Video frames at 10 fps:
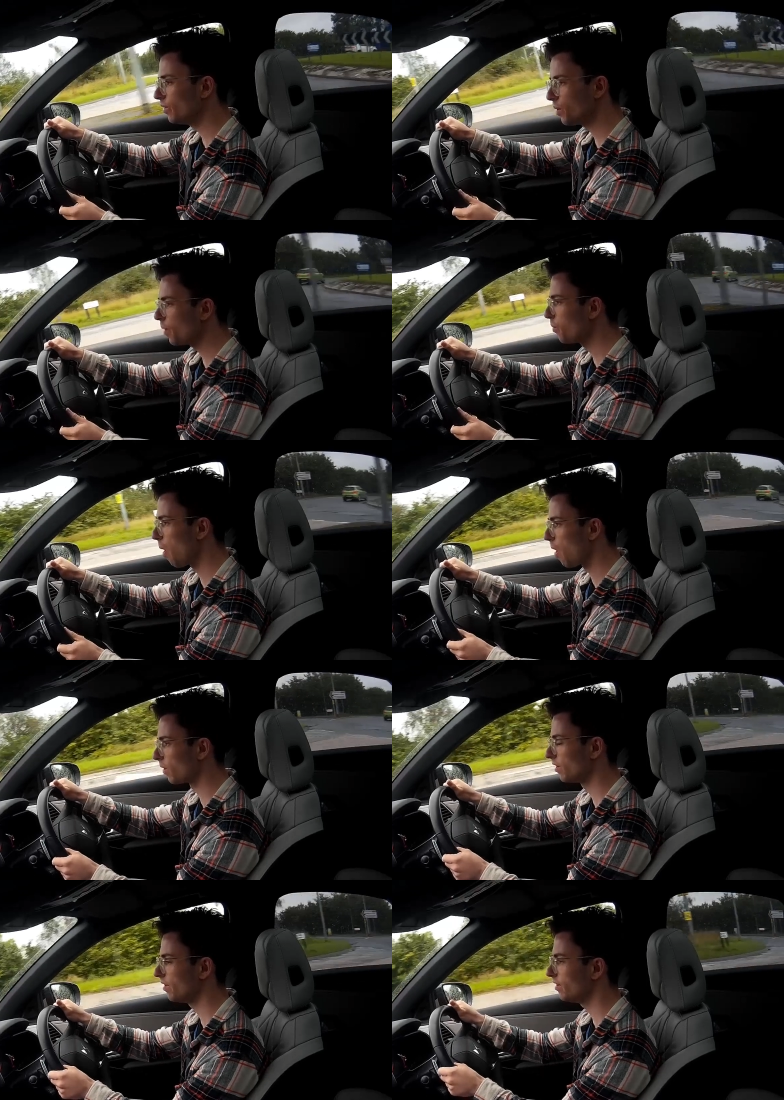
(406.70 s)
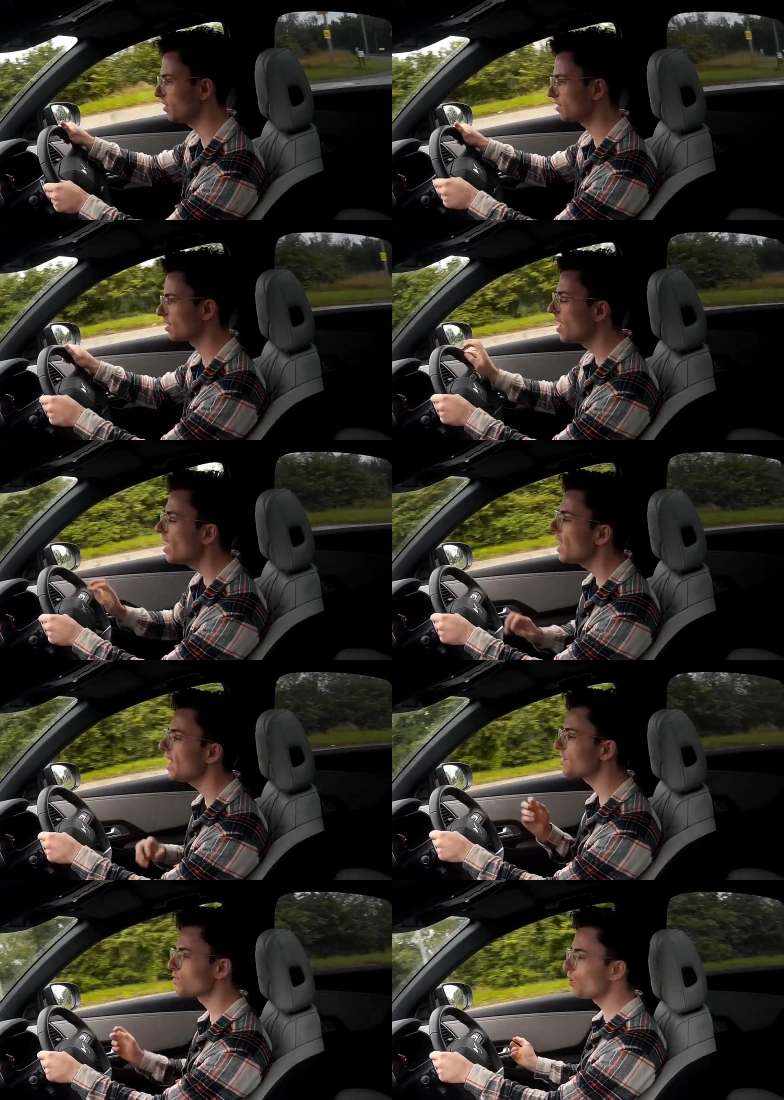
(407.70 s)
know what?
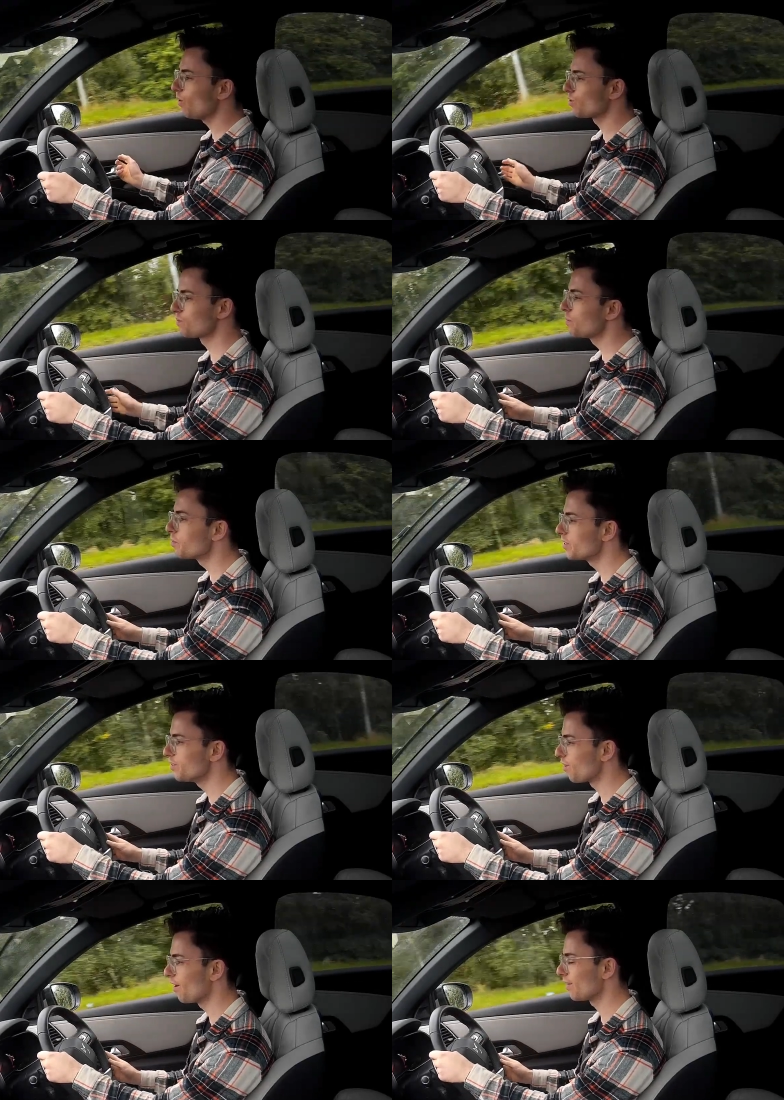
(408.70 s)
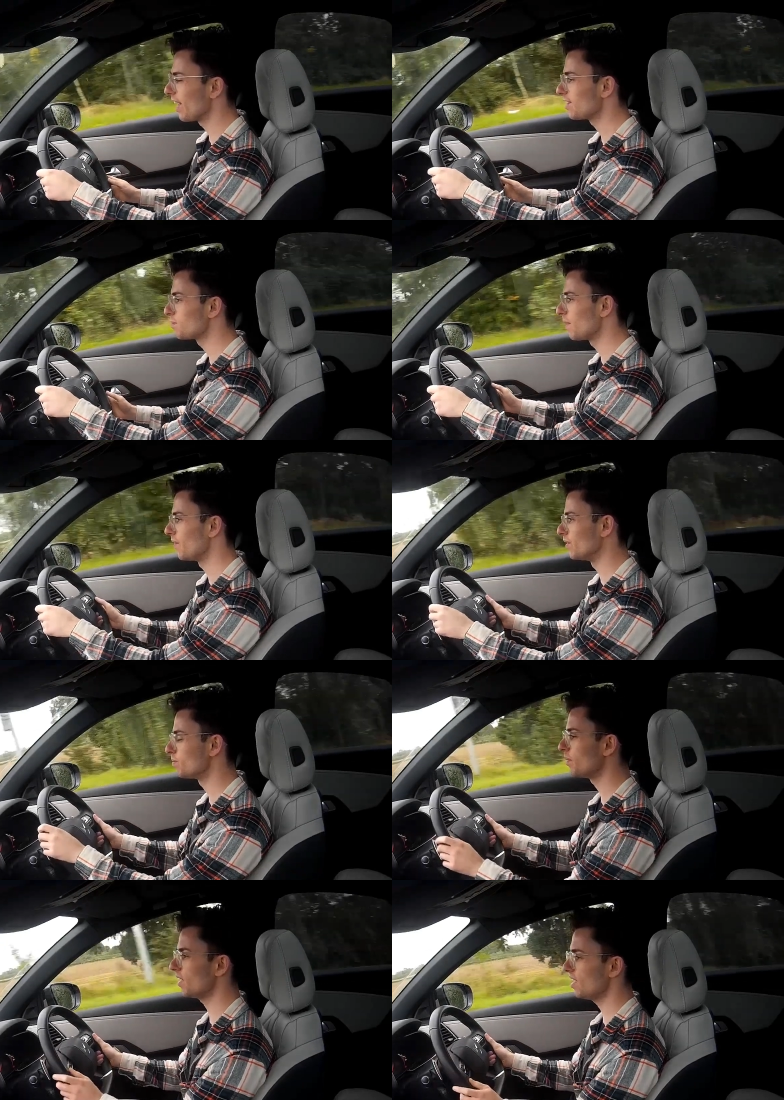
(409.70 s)
It's not a sporty driving experience,
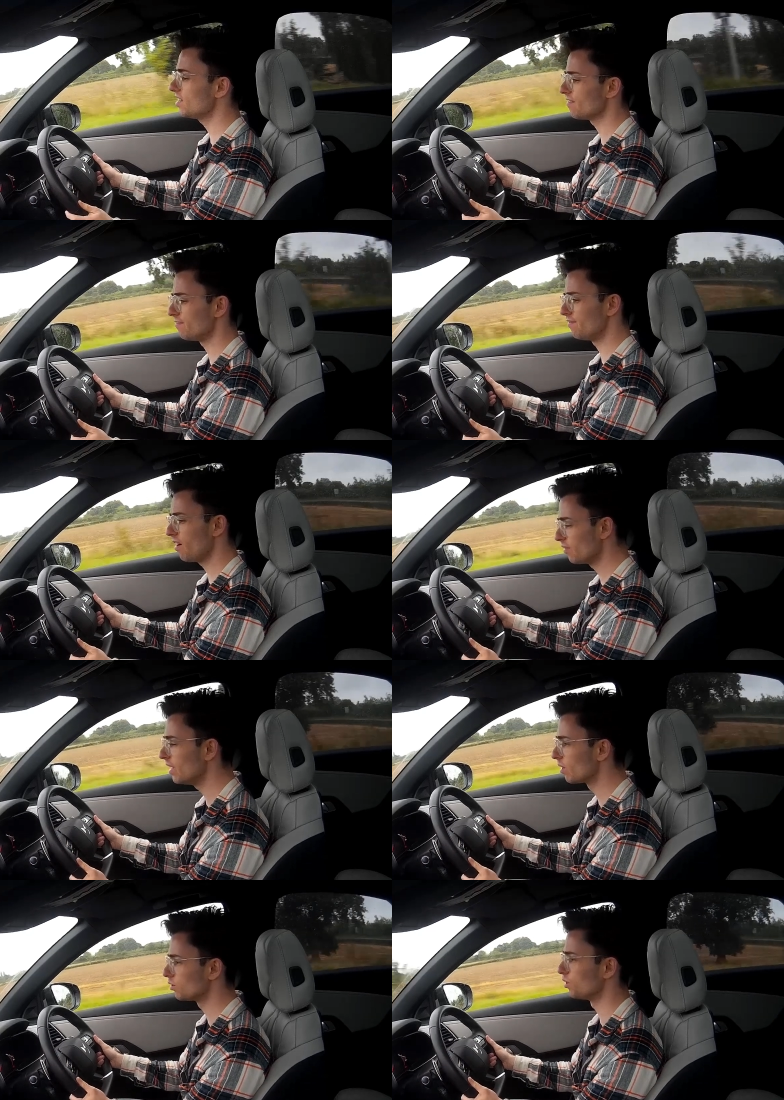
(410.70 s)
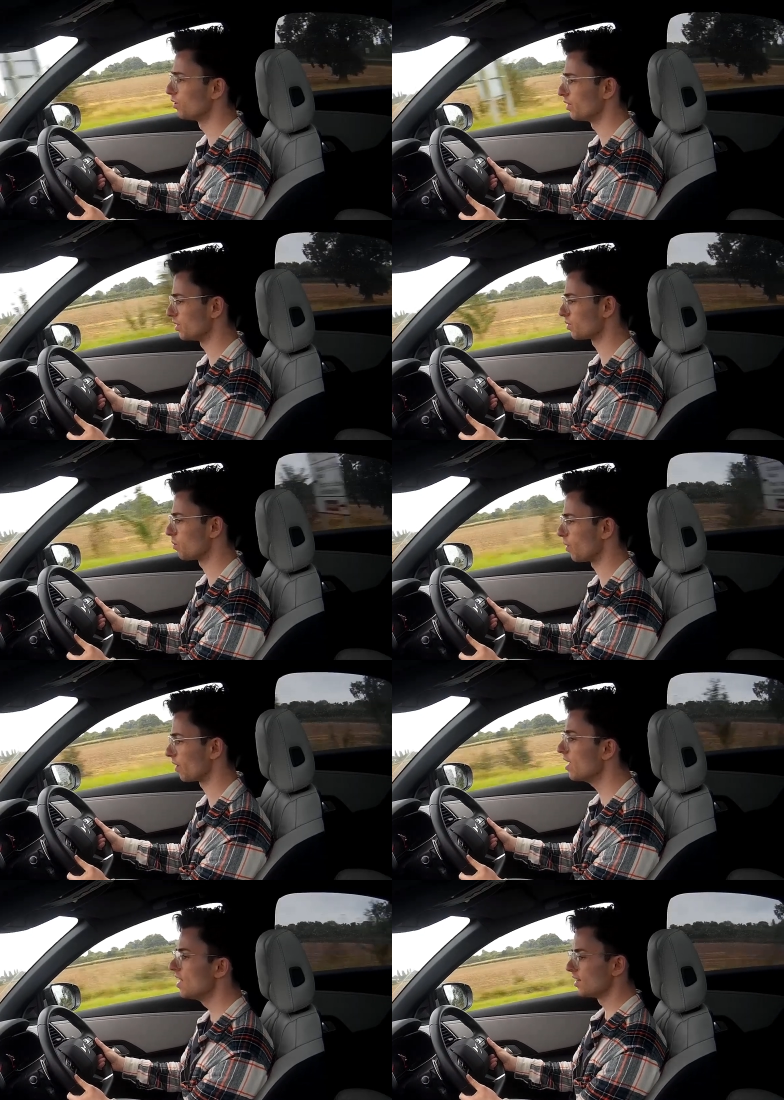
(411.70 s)
but it is a very luxurious one.
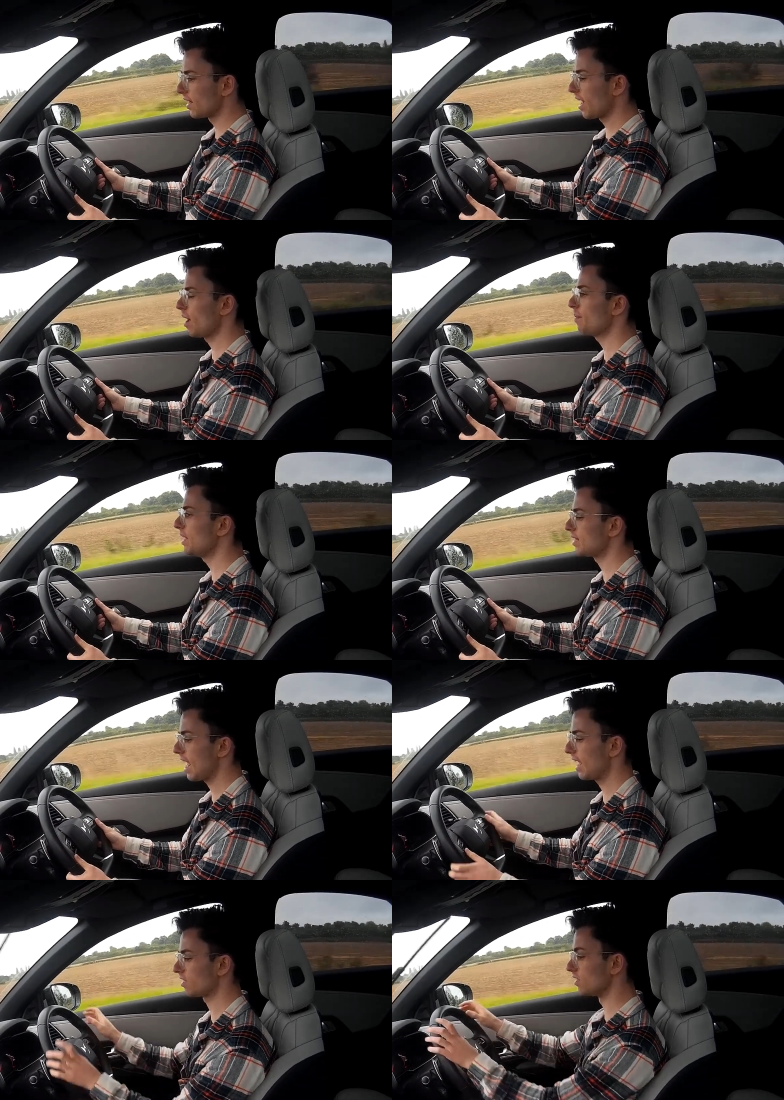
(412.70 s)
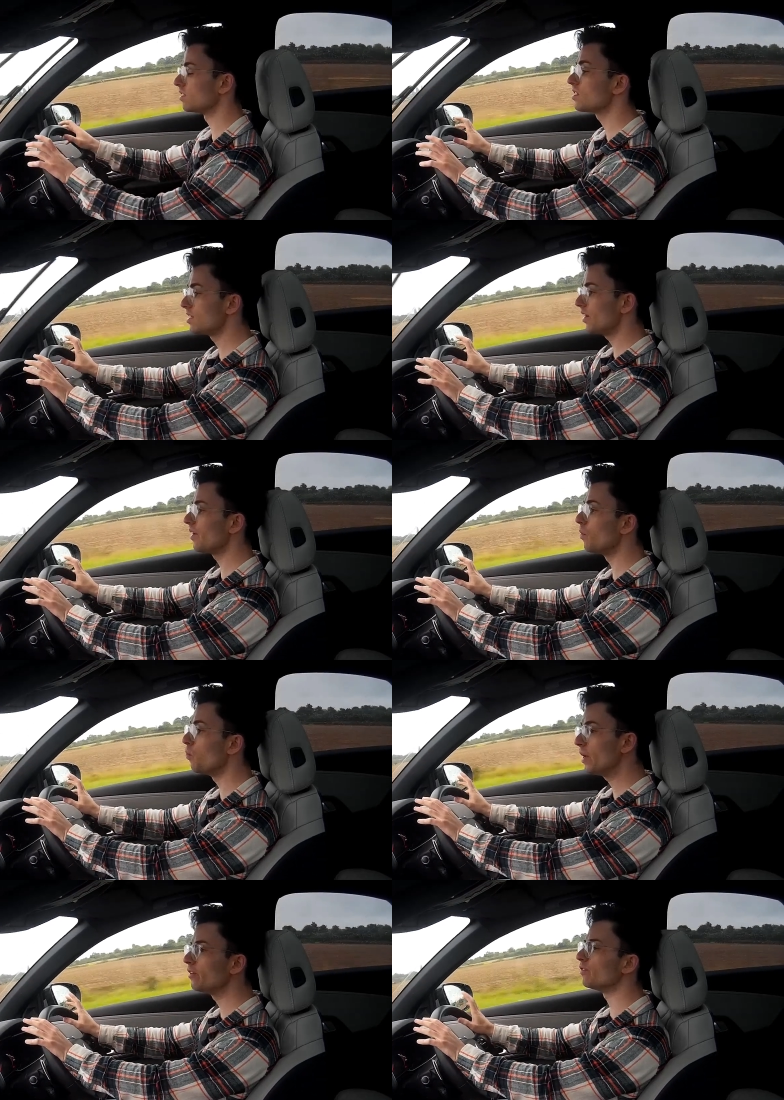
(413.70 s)
The cabin is excellent. The steering
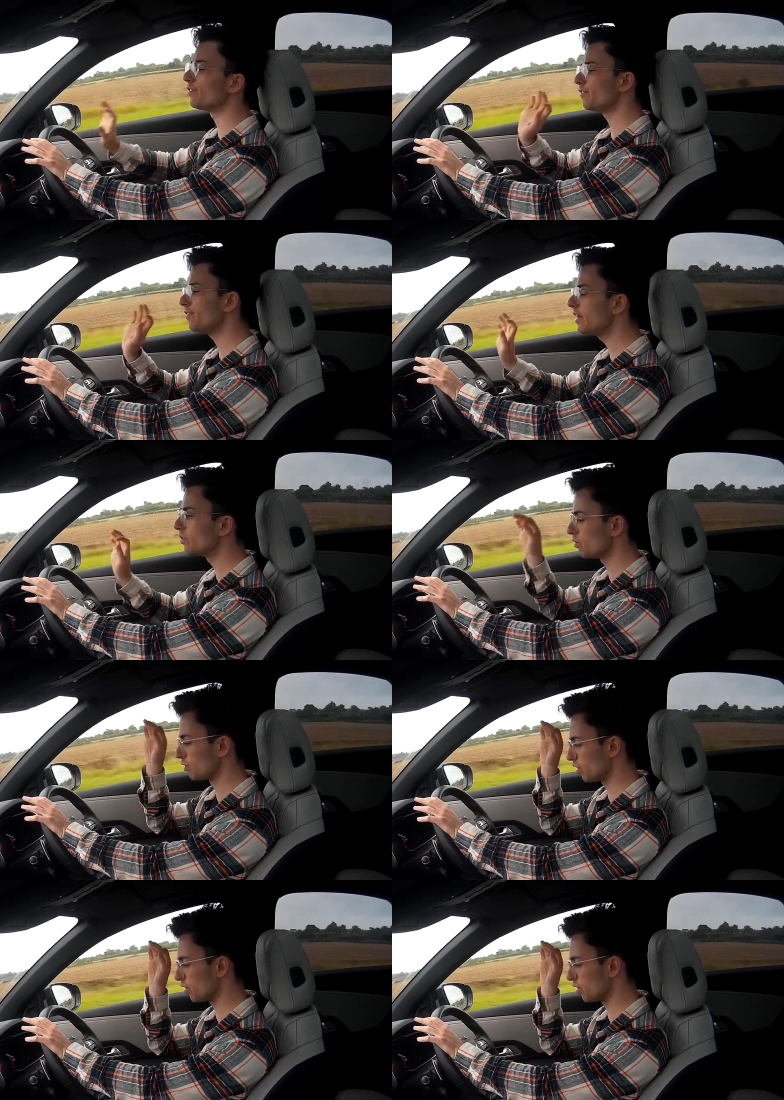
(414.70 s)
wheel feels